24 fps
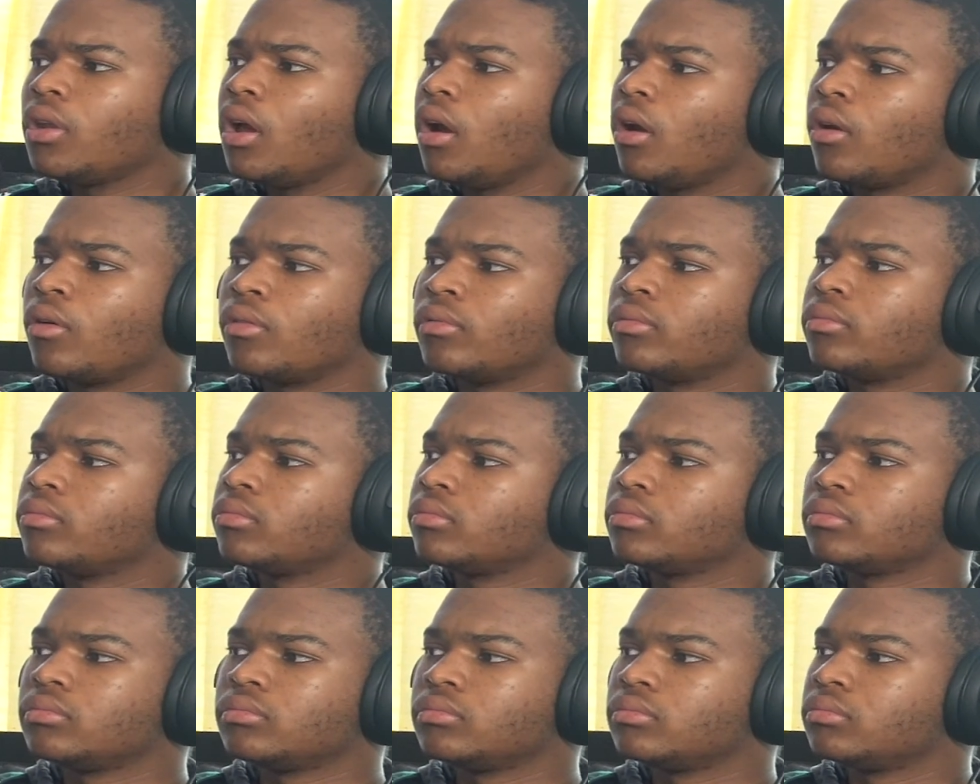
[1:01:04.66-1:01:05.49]
like
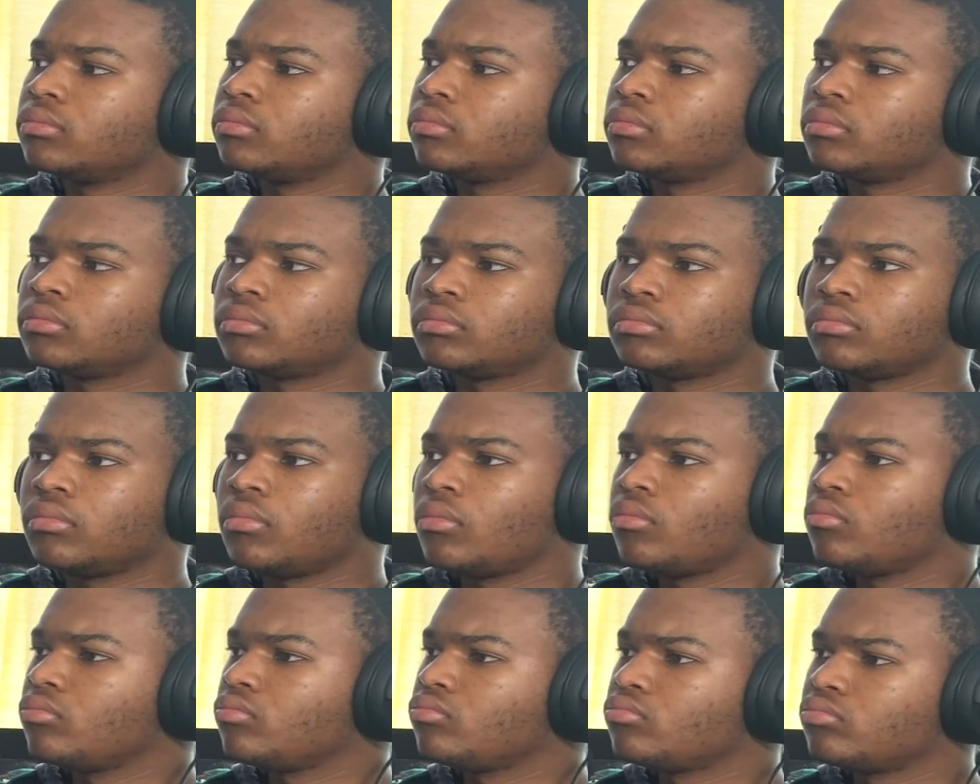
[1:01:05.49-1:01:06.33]
not the
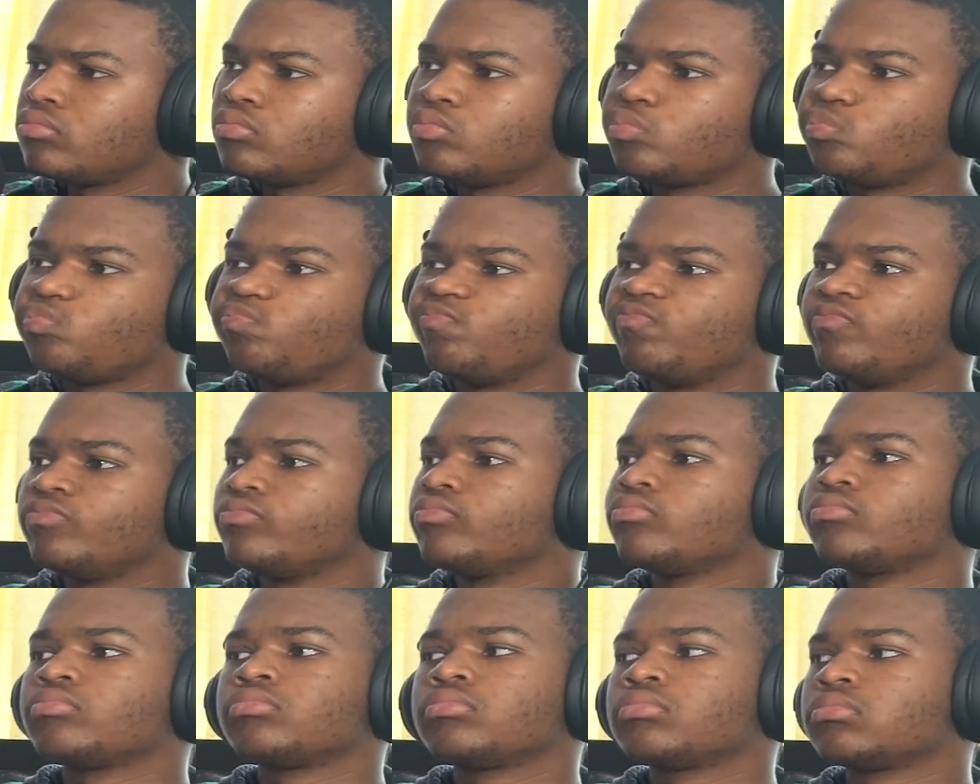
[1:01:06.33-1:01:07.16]
20-year-olds and the
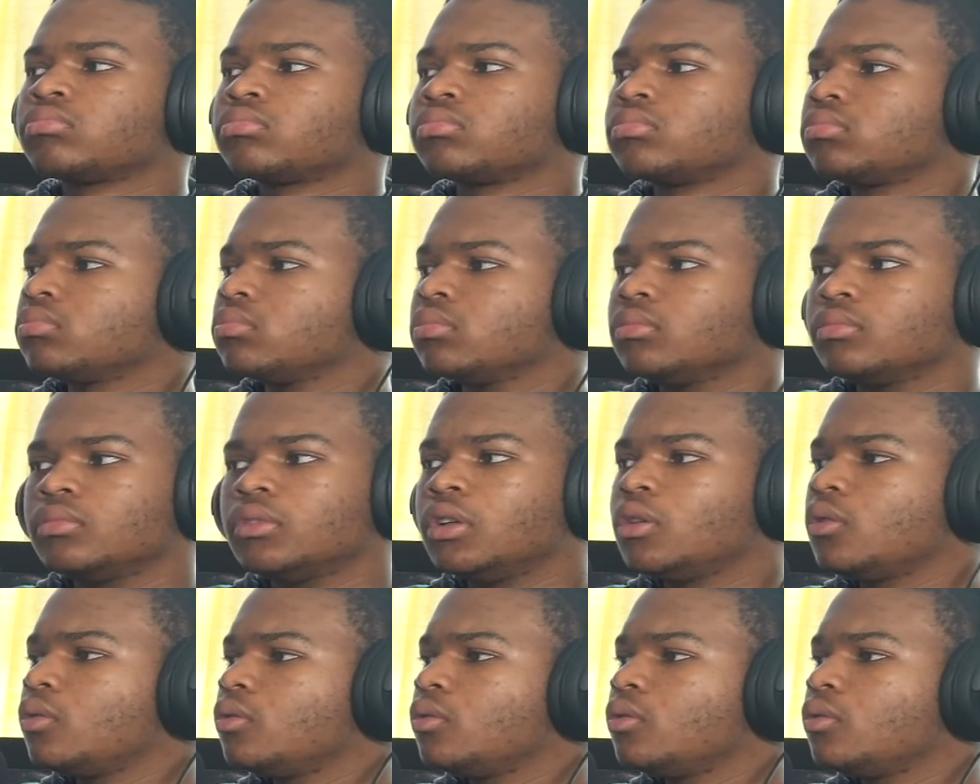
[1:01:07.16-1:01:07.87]
17-year-olds.